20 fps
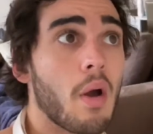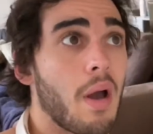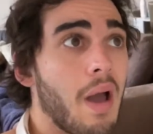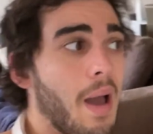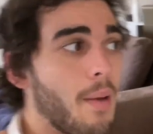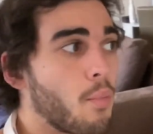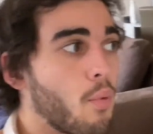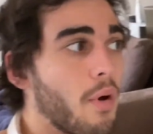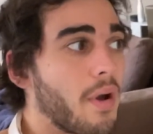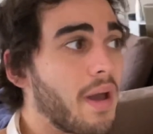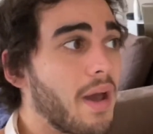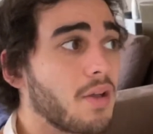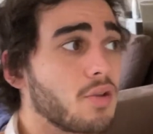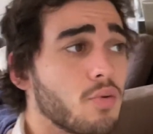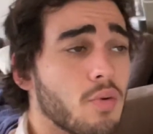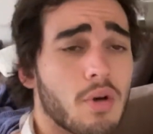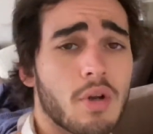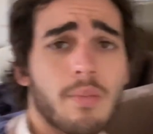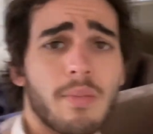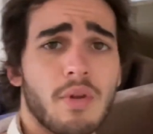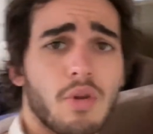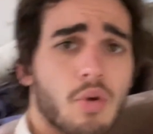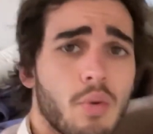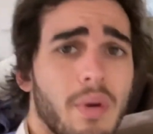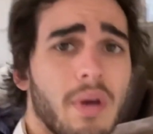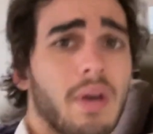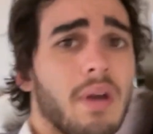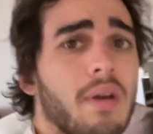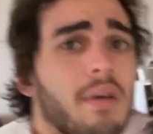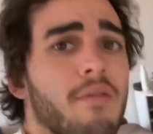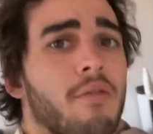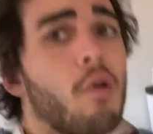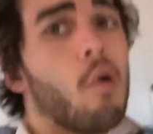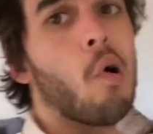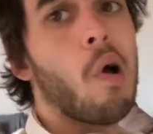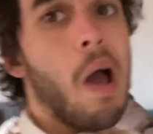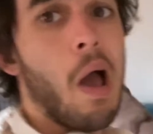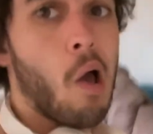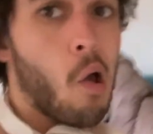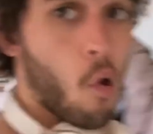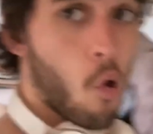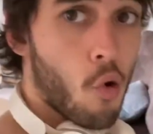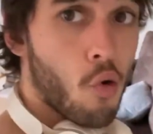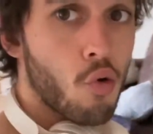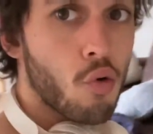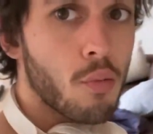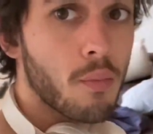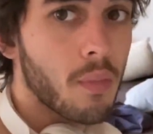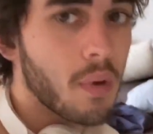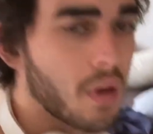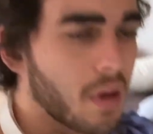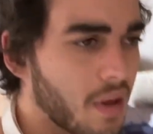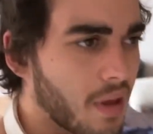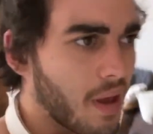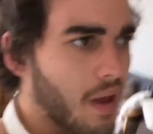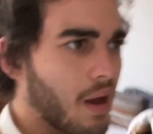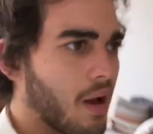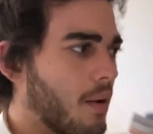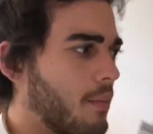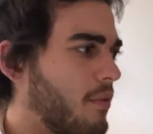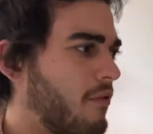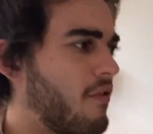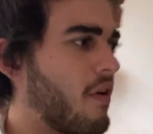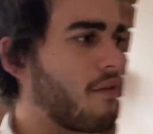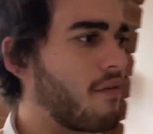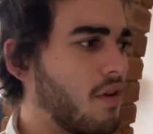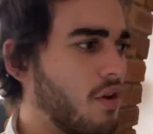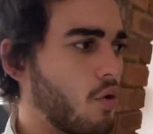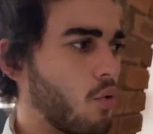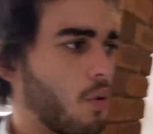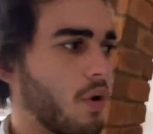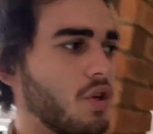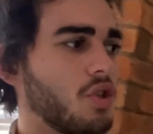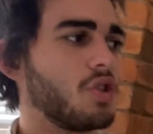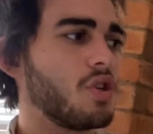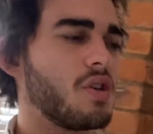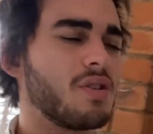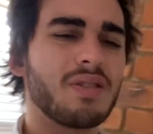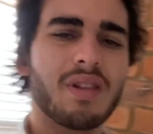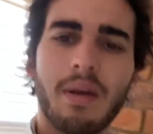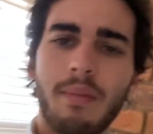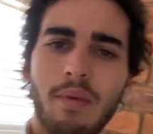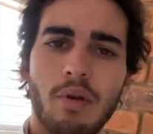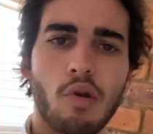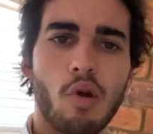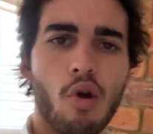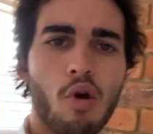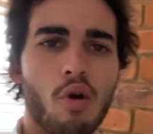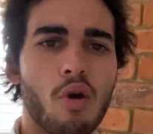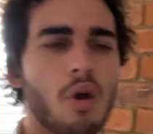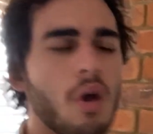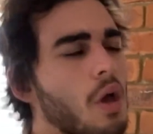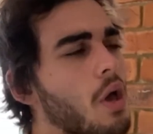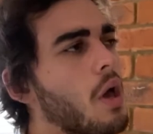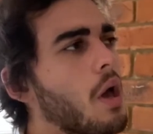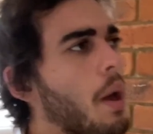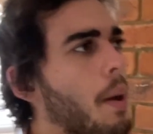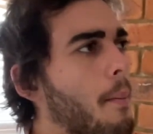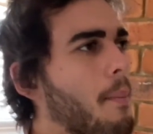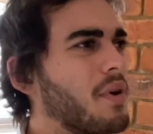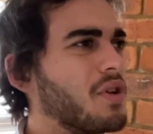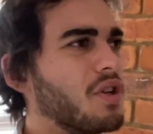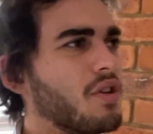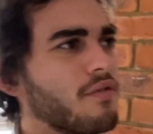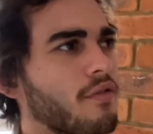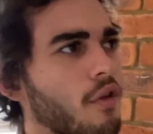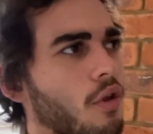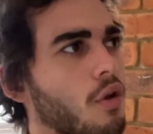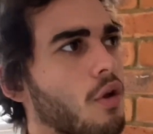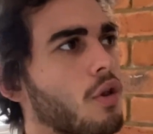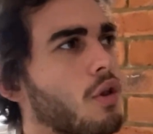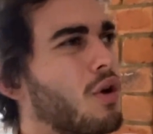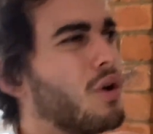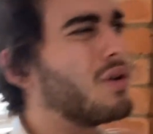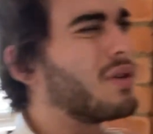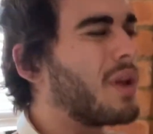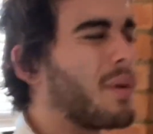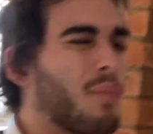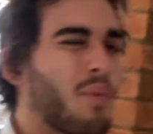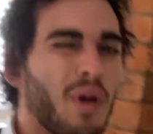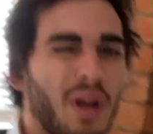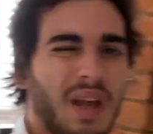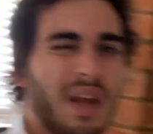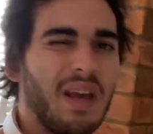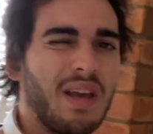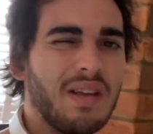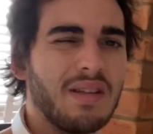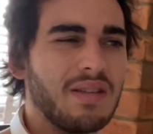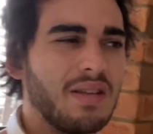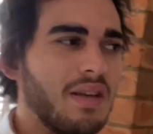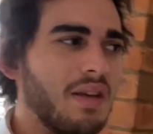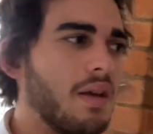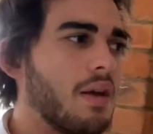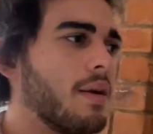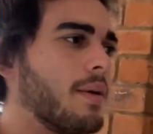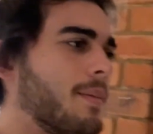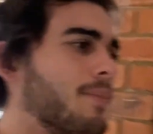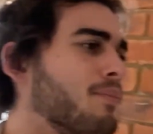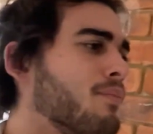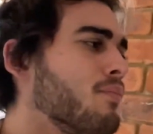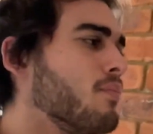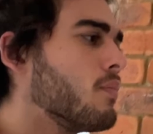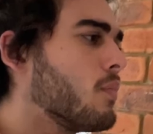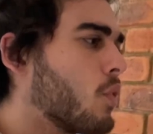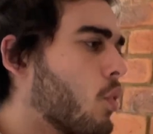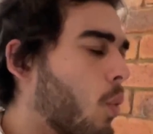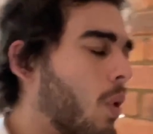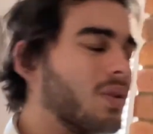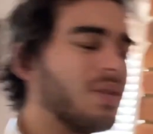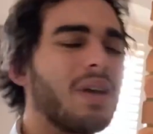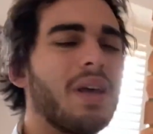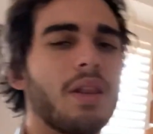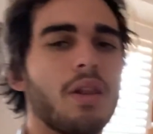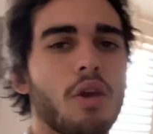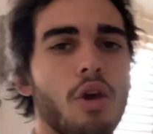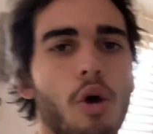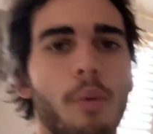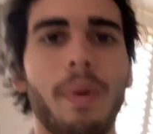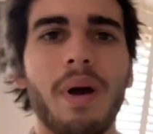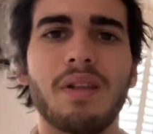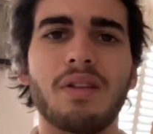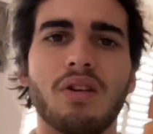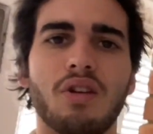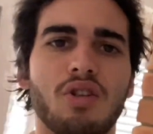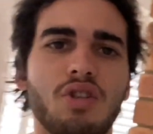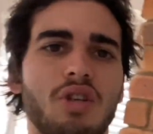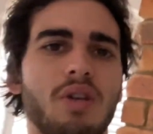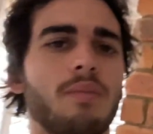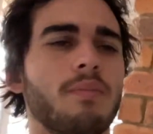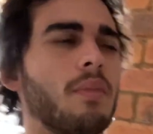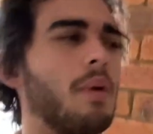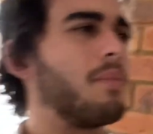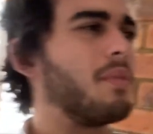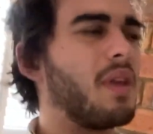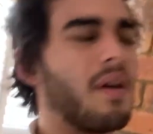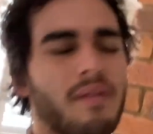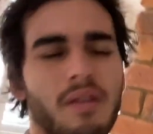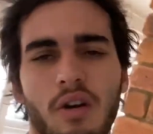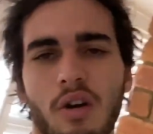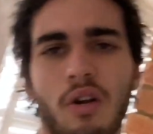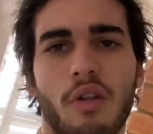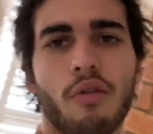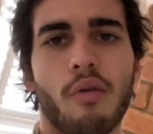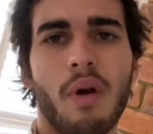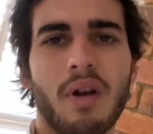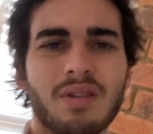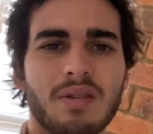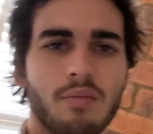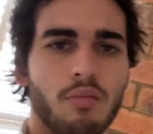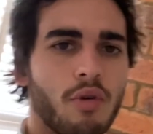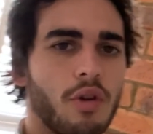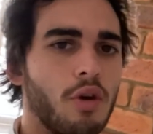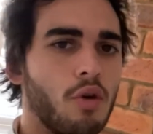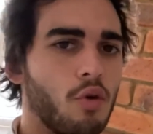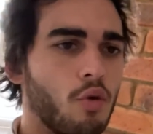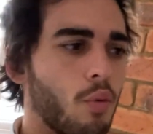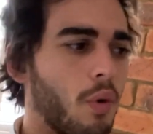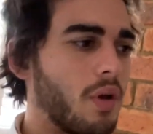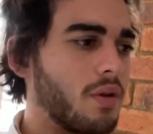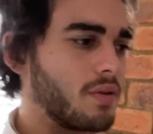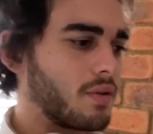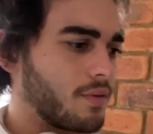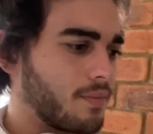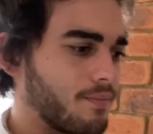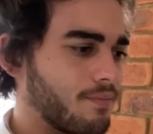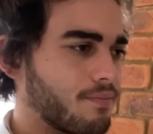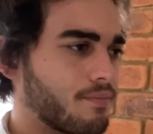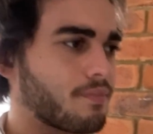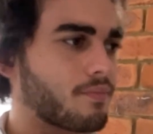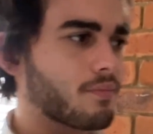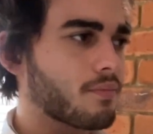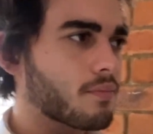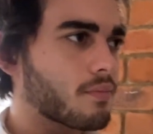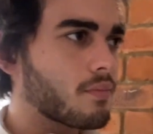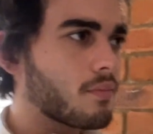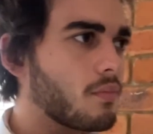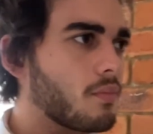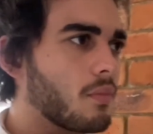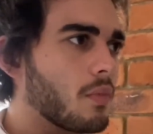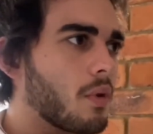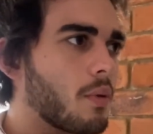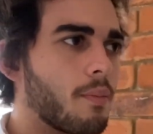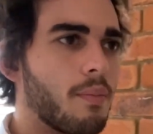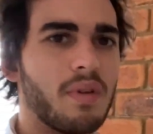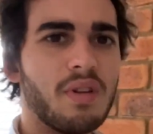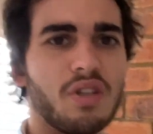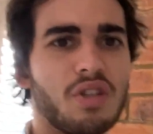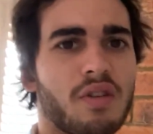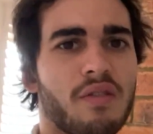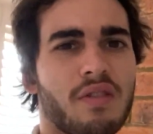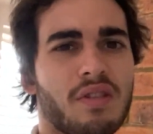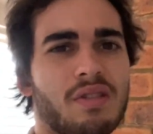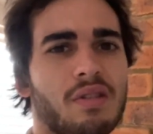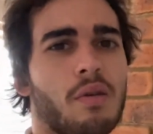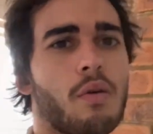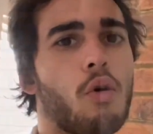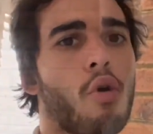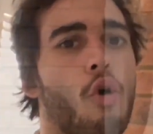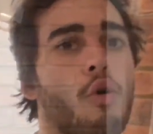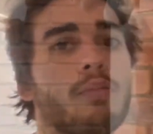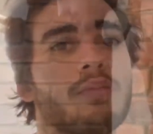ab workouts we're gonna be doing for at home. If you have any questions, let me know, but just follow along. They're pretty easy. Once I get to go back to the gym, I'm definitely gonna throw out some really good ones, but this is just home